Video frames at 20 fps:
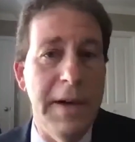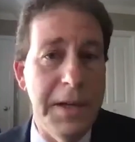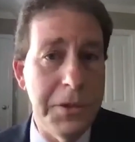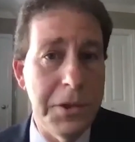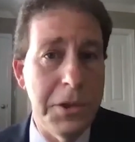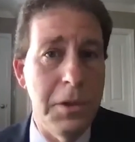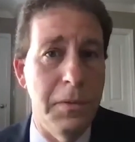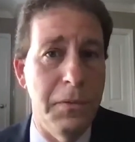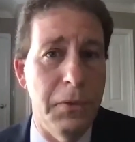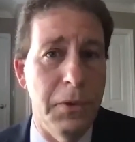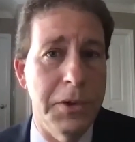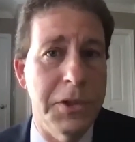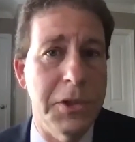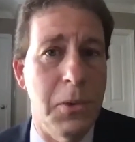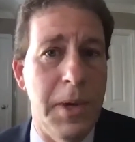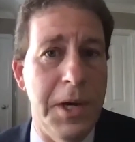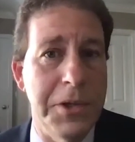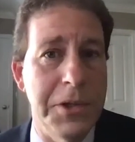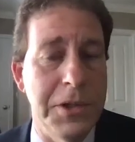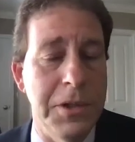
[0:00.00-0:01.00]
answer your first
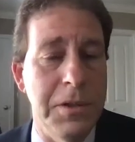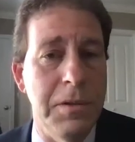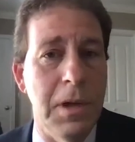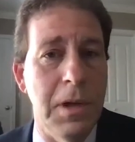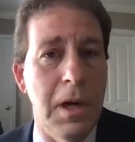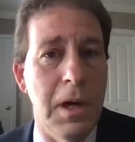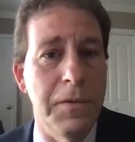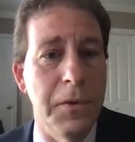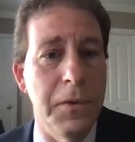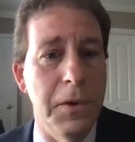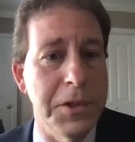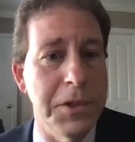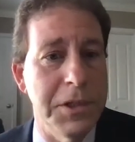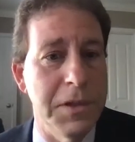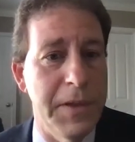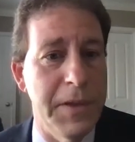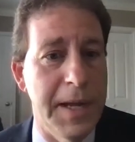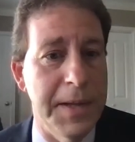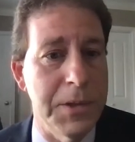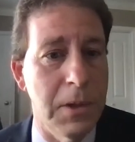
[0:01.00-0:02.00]
question
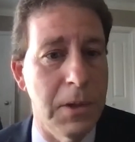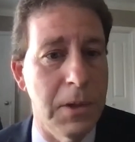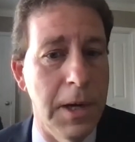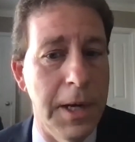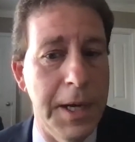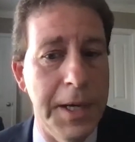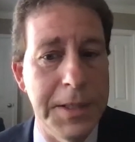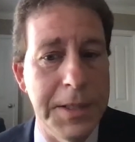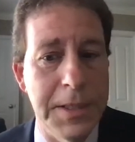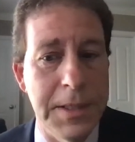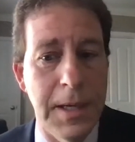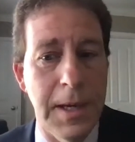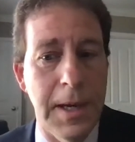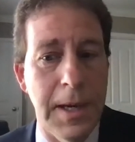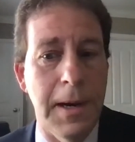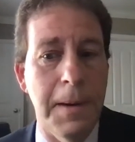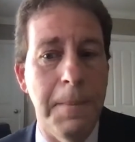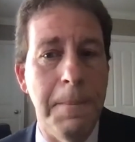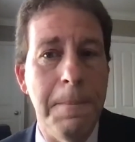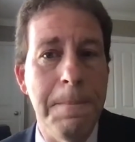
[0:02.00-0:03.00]
first, if that's all right.
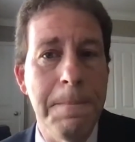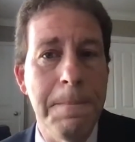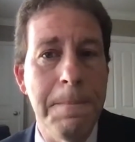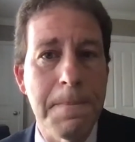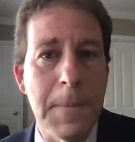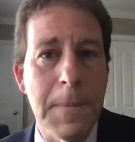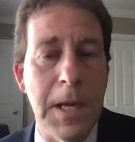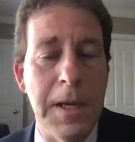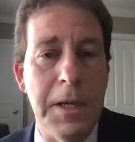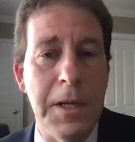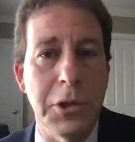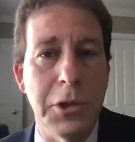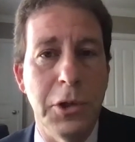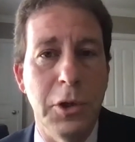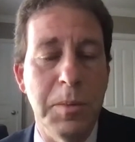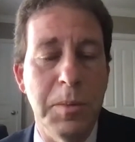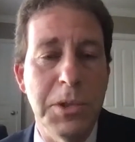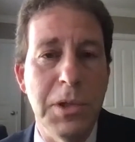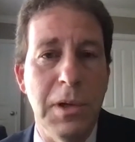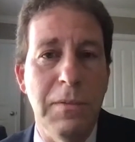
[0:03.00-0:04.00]
In
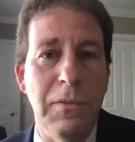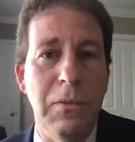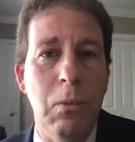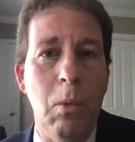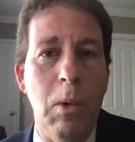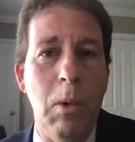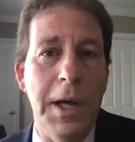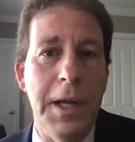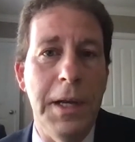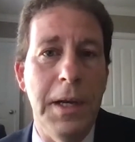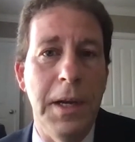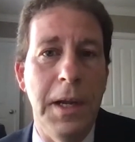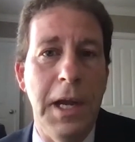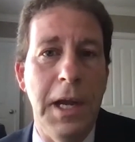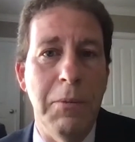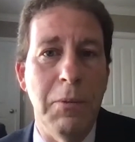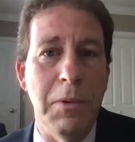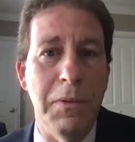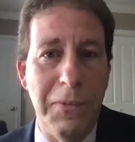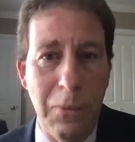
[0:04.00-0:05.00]
terms of what
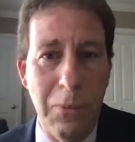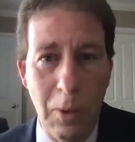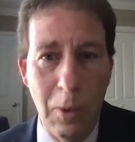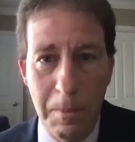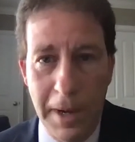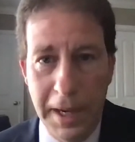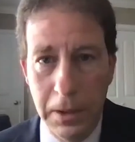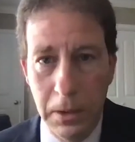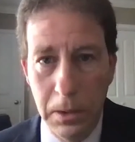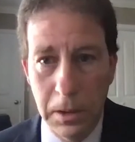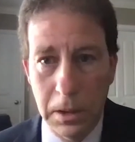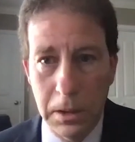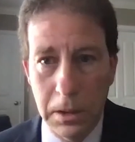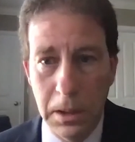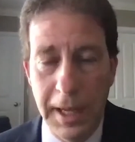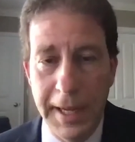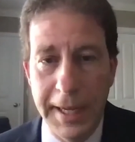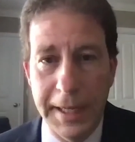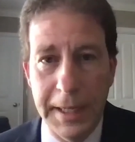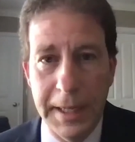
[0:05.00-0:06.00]
a reform might look
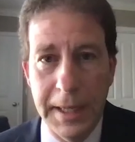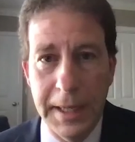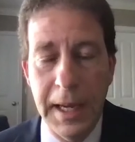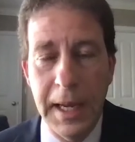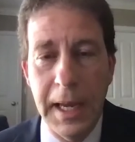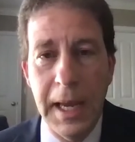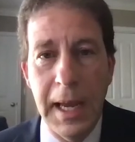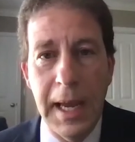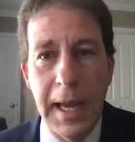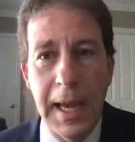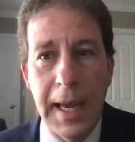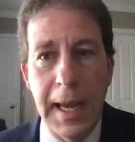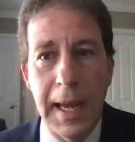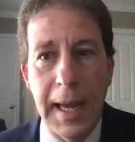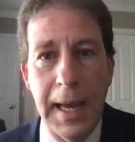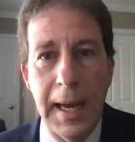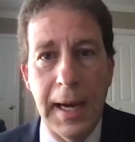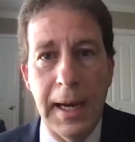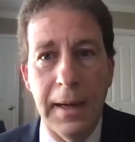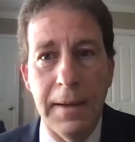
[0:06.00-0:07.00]
like,
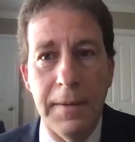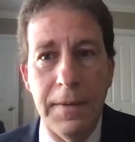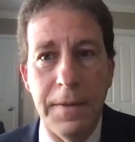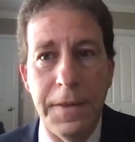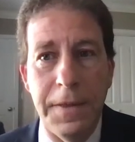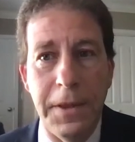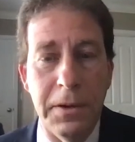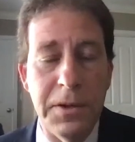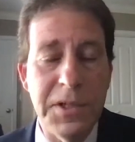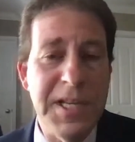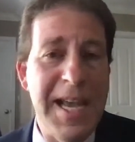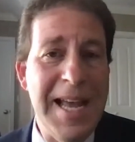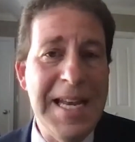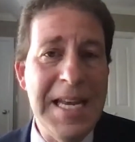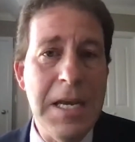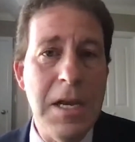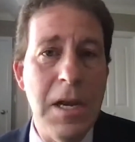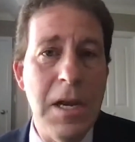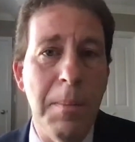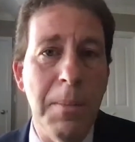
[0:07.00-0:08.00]
there's
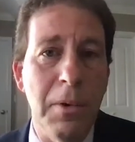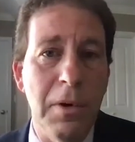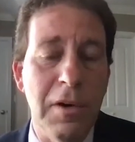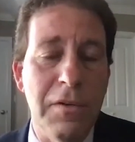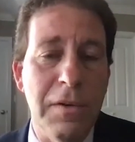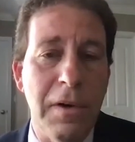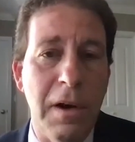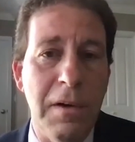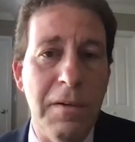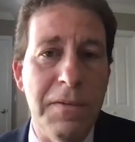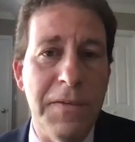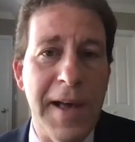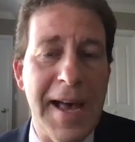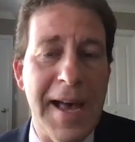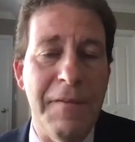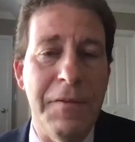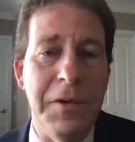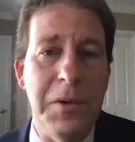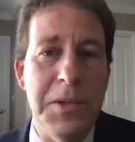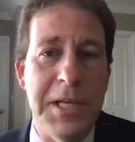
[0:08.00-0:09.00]
any number of
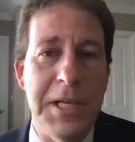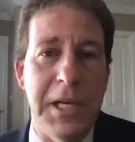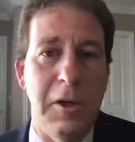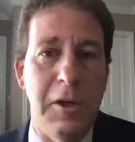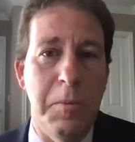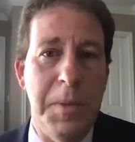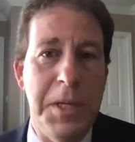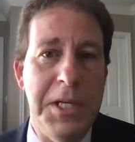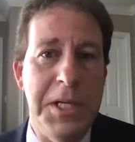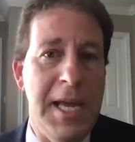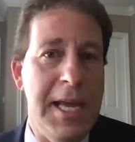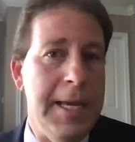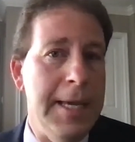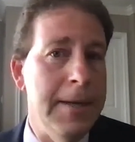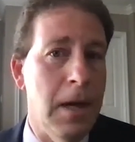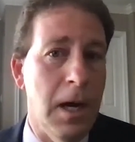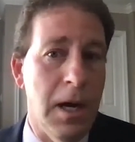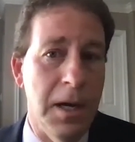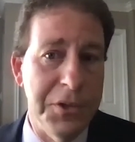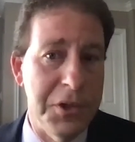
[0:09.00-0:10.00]
avenues that could be
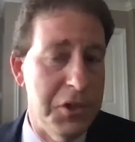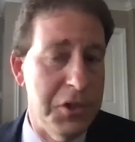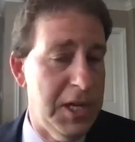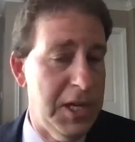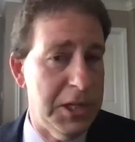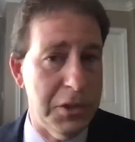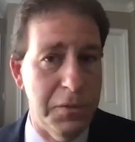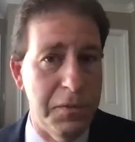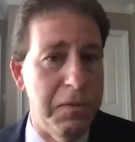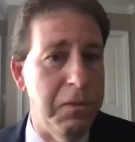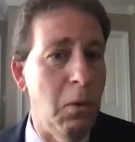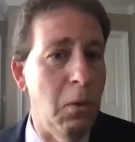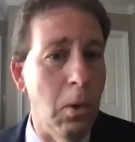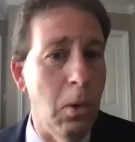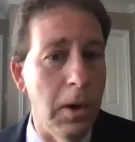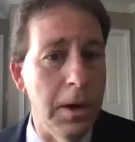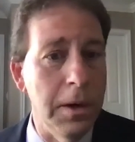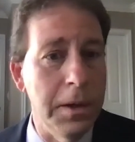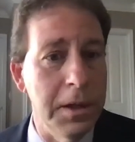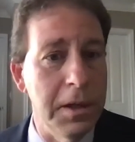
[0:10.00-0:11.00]
taken. I'll suggest
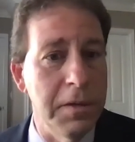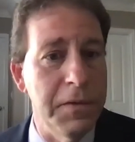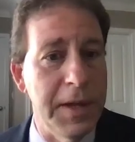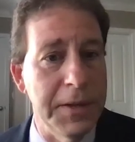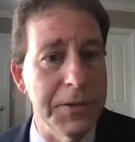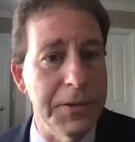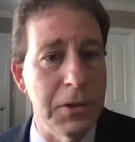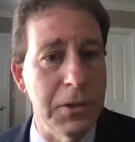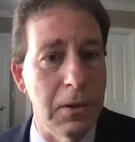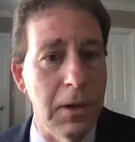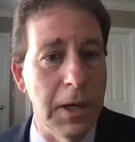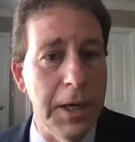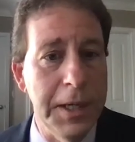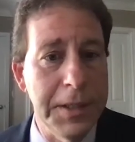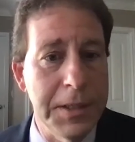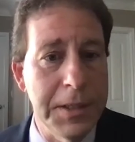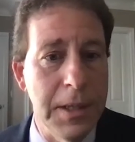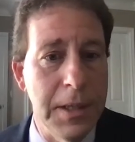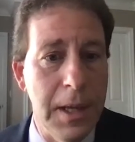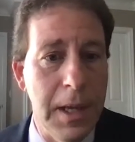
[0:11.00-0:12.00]
4, if that's all right.